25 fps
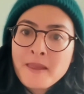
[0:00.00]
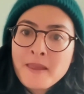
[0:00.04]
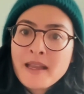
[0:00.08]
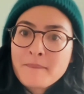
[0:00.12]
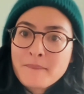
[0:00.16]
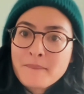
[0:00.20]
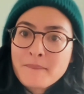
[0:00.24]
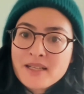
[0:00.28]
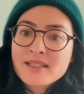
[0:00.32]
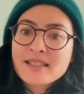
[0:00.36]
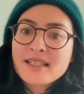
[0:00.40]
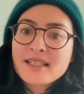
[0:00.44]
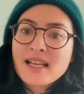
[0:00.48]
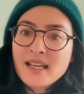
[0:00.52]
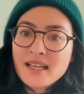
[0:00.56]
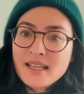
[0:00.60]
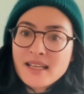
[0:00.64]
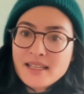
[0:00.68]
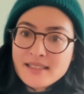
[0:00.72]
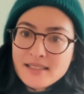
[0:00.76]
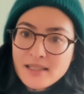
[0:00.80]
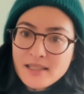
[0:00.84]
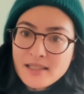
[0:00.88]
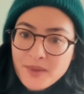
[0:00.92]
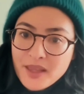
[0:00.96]
because that
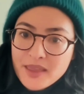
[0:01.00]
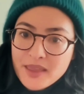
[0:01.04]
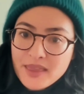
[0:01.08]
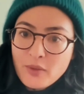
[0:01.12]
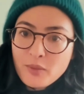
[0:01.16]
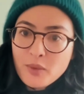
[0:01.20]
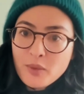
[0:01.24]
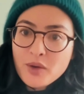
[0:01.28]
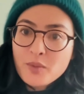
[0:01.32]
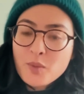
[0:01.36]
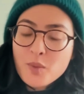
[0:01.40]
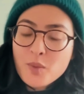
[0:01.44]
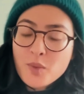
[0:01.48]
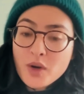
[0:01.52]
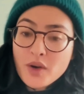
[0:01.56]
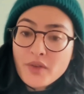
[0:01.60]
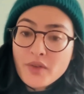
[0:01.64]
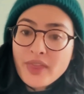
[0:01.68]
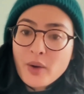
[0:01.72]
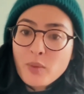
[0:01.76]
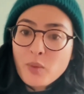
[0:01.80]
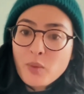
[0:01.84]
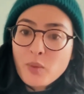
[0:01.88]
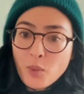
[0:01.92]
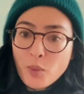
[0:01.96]
is something that we're
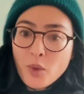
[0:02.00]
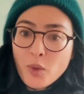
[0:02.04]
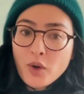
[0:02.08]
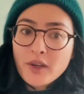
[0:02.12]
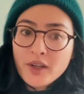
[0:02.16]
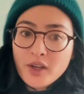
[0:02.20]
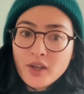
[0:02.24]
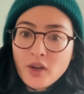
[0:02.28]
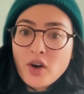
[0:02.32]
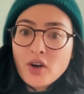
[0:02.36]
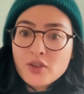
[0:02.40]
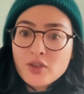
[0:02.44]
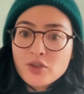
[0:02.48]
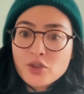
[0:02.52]
working on